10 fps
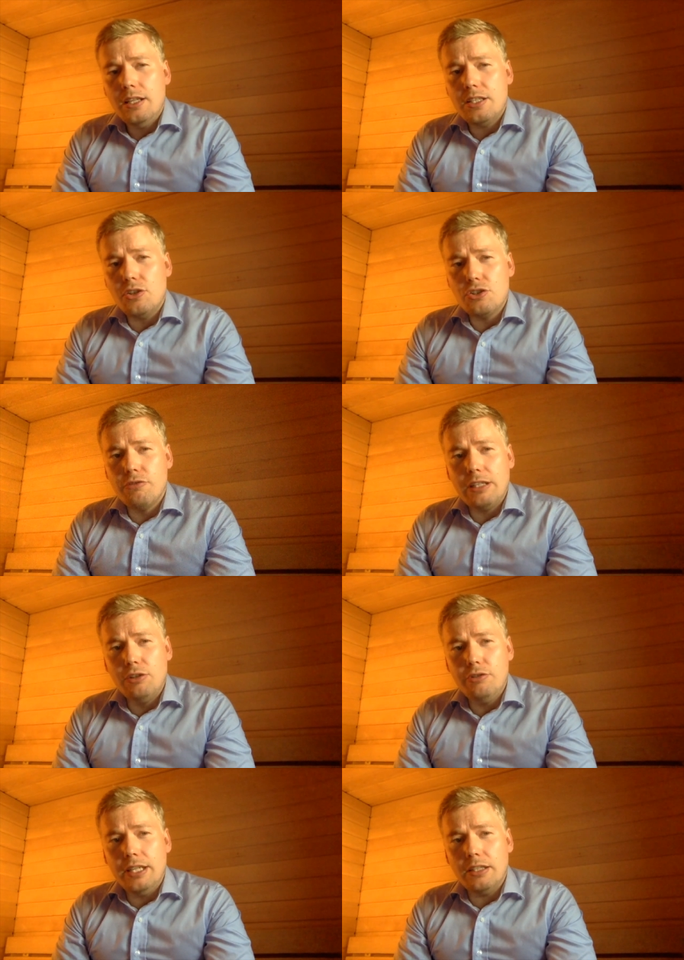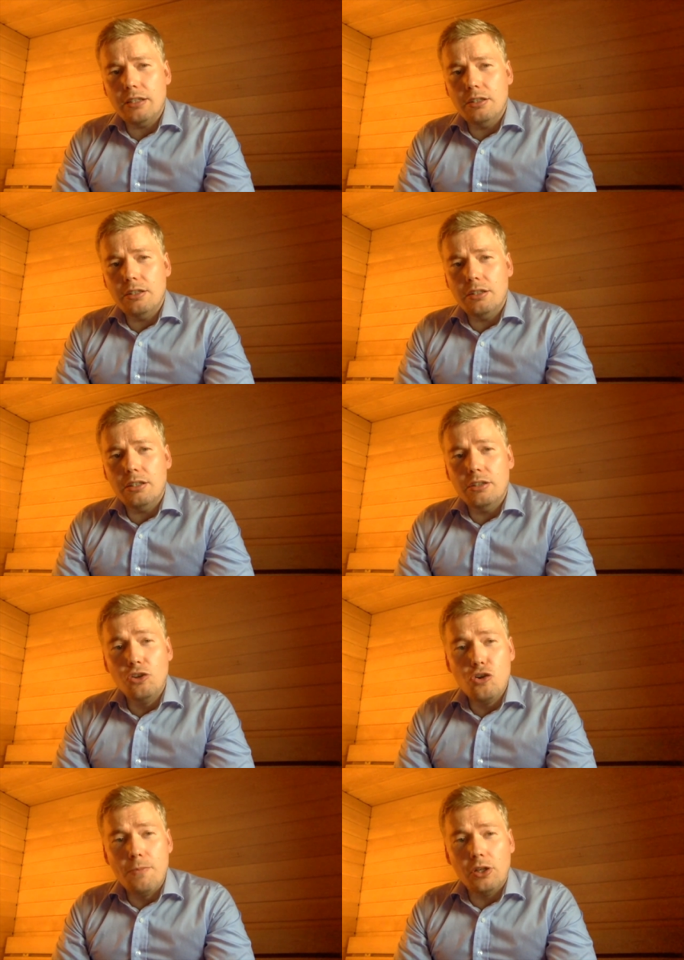is also including
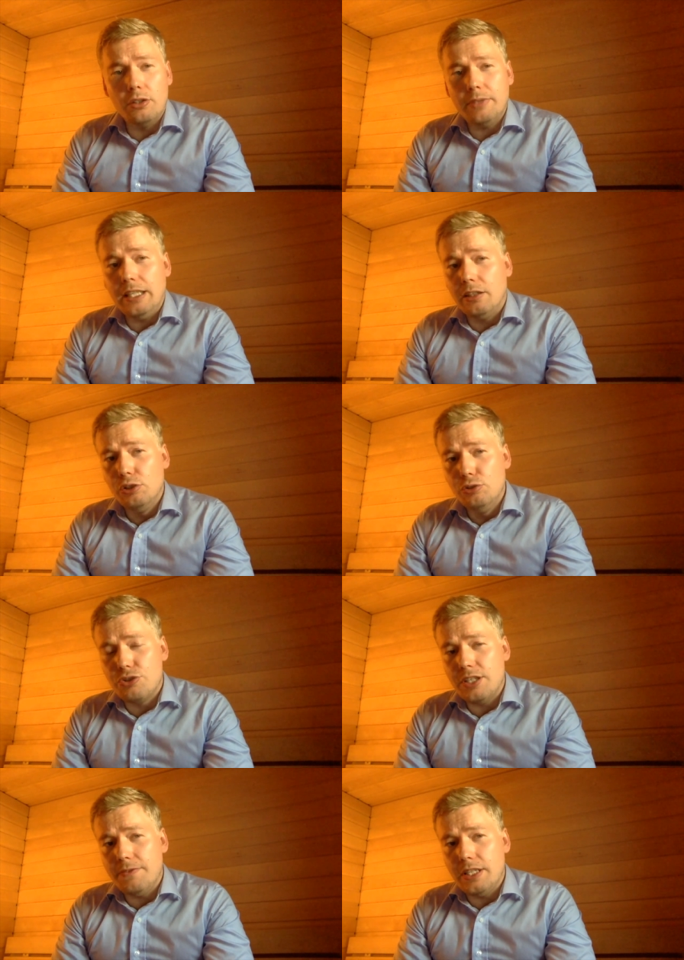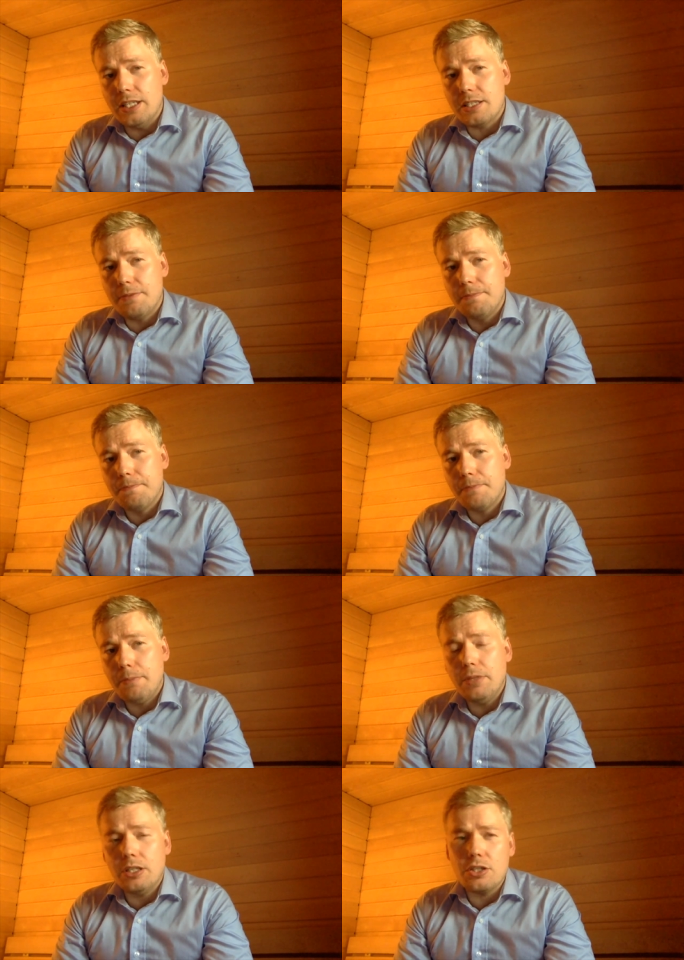global inclusiveness
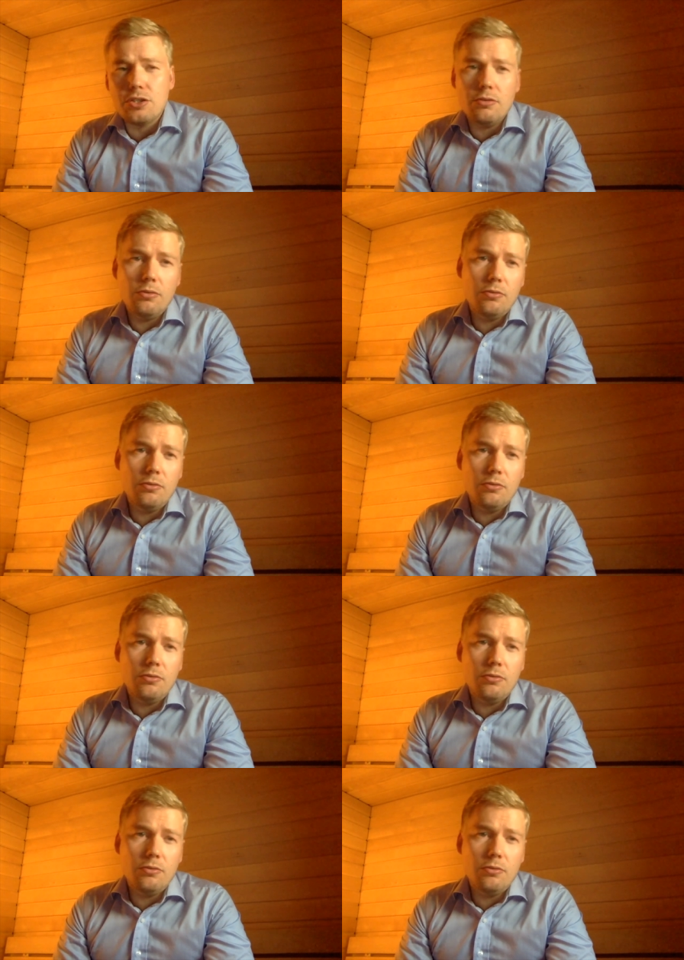because